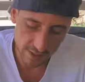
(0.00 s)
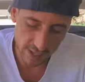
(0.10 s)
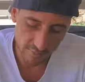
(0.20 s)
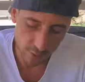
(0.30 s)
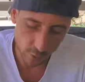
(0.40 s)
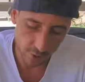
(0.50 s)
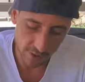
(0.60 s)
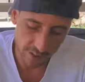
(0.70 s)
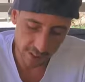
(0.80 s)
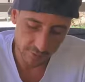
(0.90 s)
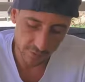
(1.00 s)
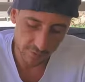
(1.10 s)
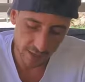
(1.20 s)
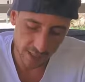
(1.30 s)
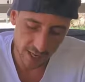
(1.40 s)
7, 26,
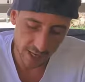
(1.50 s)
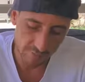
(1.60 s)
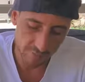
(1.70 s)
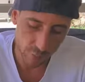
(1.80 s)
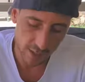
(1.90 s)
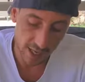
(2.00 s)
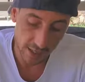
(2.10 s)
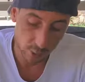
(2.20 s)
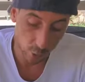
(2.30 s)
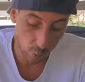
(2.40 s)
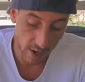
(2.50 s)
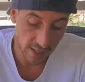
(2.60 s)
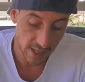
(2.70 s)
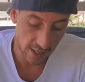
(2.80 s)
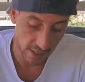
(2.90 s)
58, 48,
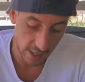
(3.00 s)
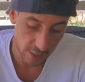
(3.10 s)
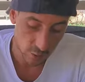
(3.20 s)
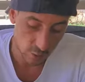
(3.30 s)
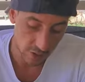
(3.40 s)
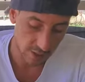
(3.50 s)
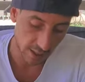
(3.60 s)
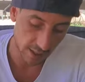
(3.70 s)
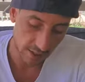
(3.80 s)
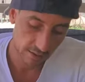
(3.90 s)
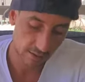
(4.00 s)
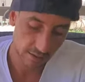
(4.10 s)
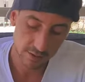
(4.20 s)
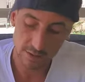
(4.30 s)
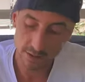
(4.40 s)
28. Interesting.
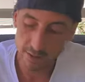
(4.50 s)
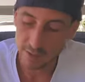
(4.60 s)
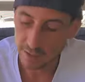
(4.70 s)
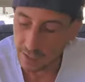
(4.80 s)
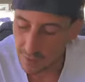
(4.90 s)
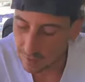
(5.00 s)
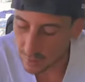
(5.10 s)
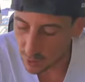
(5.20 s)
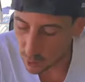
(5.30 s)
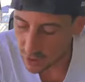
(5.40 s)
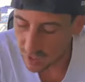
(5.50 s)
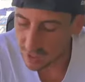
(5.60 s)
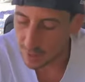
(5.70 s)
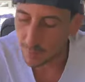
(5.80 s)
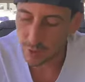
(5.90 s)
getting some interesting
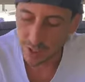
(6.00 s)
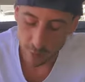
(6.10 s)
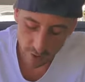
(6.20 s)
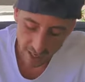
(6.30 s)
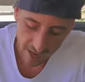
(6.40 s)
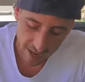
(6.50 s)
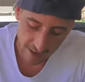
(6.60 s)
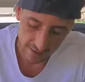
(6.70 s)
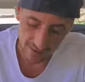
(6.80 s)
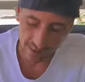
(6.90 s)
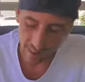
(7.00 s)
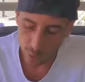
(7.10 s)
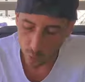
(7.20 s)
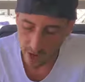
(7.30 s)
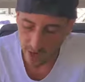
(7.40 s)
numbers. Can we hit ticket
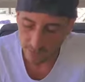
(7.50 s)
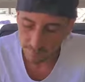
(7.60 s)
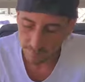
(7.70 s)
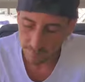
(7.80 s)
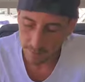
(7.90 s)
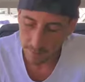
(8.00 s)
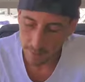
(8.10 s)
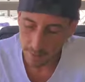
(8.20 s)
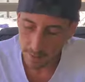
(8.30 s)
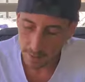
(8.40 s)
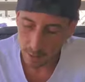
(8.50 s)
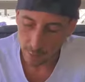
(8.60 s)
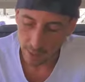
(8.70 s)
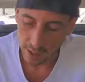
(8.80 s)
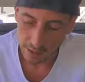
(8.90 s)
20?
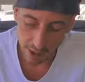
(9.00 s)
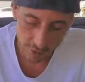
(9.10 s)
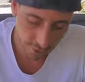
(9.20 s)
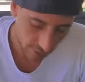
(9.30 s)
We lost